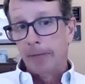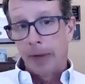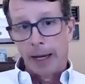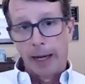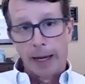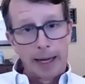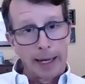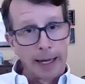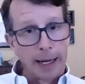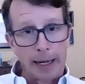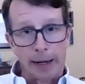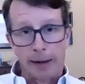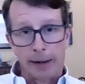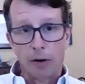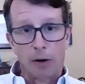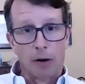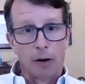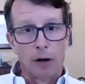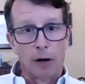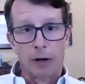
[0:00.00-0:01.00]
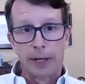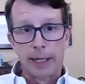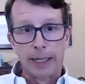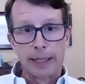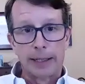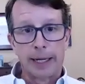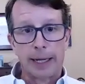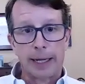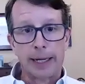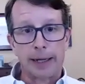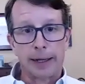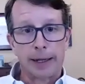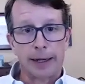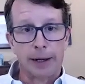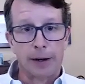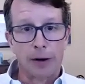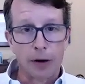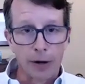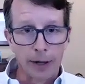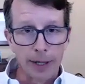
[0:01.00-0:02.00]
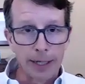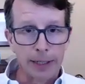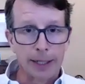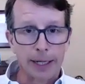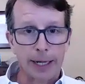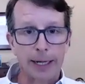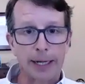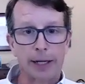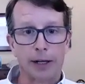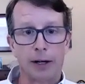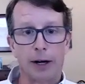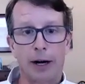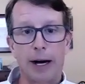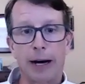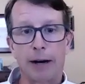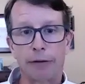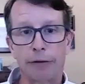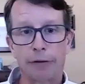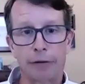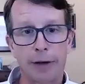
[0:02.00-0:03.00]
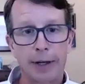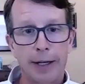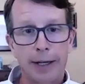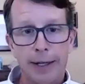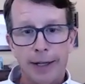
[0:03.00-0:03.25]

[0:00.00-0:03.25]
had already taken off.